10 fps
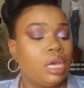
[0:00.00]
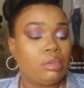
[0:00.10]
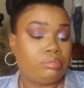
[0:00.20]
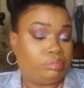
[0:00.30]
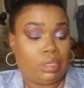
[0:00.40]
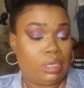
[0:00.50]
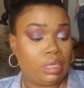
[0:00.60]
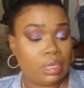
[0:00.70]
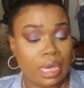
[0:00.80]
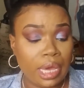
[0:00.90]

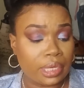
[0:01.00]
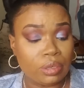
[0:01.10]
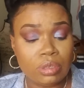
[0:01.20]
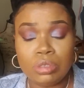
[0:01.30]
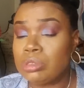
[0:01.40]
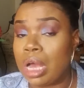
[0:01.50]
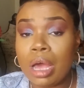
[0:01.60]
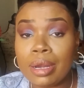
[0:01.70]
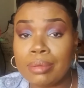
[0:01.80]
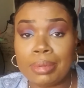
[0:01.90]
Heck, you can use
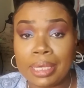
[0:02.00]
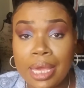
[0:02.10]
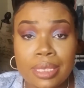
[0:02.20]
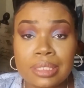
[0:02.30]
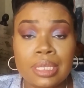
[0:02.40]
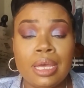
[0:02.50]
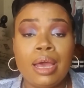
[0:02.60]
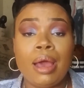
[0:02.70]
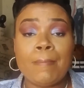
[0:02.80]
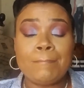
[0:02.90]
all of them, I guess.
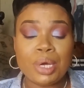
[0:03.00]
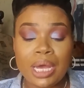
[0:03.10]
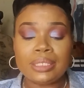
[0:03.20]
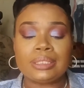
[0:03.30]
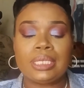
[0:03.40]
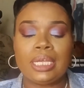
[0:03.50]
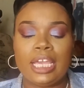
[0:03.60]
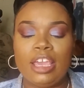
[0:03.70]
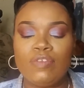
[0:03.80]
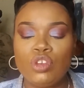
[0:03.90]
But
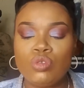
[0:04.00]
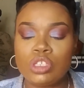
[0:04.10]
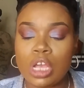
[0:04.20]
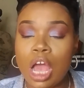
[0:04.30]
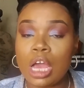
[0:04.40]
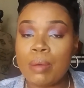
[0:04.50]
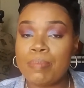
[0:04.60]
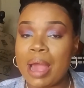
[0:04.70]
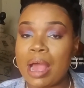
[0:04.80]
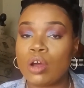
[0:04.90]
if you talk
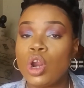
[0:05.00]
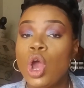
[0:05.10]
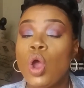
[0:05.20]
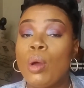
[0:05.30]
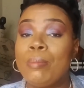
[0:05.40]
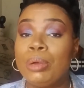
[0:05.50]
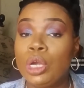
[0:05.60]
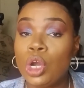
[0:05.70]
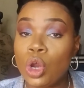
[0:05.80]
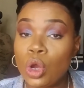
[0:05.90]
about
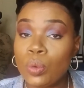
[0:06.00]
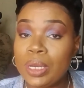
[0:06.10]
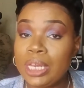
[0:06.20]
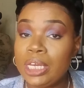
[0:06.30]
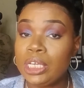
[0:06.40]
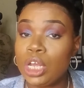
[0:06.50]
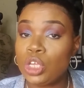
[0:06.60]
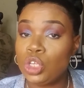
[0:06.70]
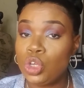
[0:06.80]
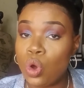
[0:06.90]
blurring
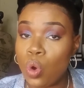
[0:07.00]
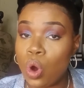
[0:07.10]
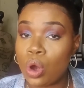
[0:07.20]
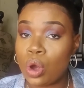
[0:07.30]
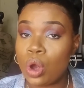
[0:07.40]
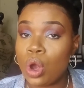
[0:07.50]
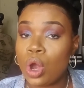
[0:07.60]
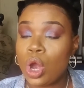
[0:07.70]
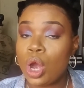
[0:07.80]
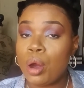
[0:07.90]
your
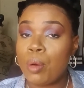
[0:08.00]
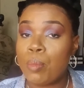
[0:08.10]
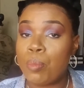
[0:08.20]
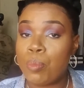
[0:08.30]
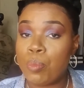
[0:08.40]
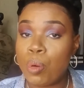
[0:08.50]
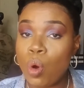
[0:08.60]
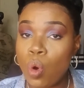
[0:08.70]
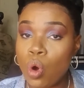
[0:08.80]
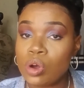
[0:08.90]

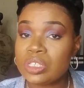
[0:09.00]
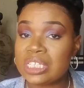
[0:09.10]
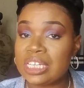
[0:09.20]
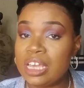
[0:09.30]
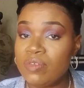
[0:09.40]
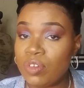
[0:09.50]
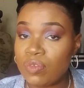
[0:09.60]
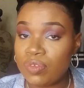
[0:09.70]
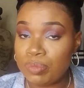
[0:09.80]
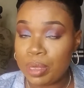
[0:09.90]
pores and
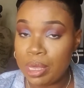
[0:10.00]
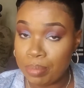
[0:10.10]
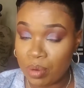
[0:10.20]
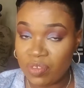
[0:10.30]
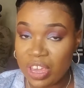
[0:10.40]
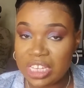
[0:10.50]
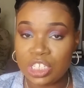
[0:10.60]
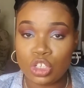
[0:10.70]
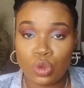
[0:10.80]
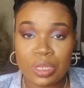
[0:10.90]

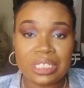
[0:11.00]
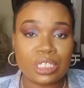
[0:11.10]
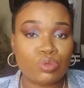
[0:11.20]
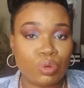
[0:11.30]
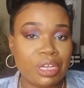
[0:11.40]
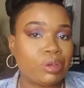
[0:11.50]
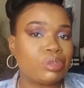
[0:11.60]
imperfection, creases, wrinkles,